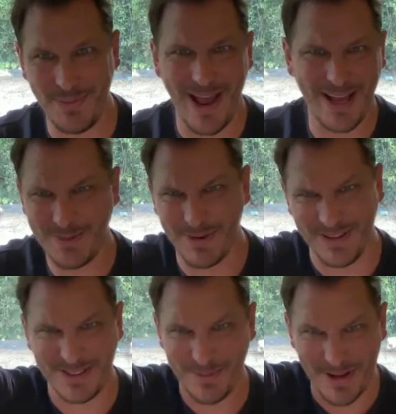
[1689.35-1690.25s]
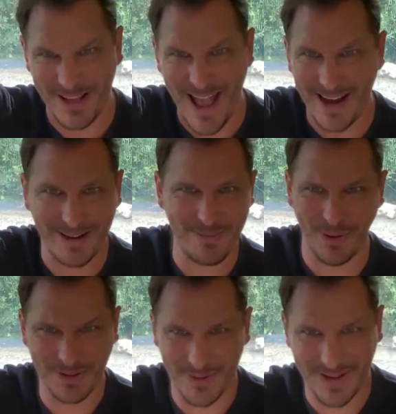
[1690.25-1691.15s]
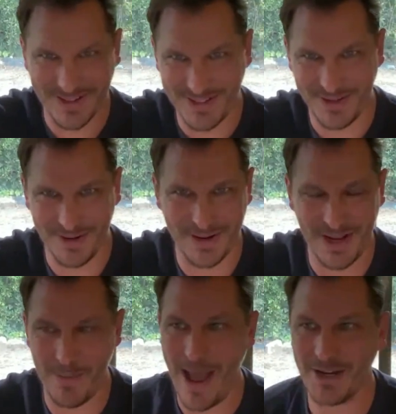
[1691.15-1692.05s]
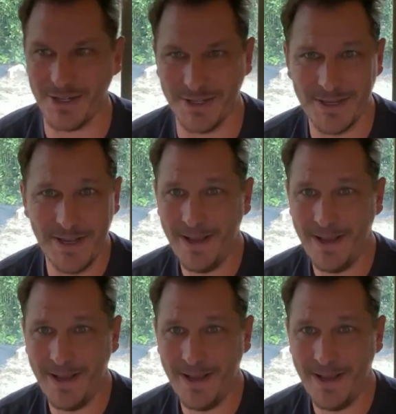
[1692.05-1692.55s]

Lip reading: pass because somebody added Postgres to your GitHub Actions.